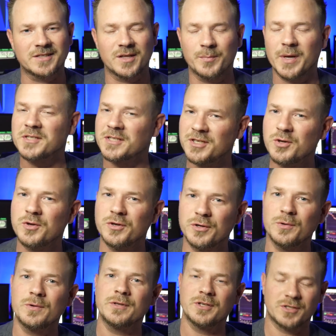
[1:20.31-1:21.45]
the best thing you can
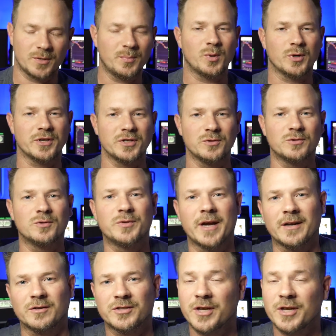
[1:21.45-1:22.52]
do to support a YouTube channel.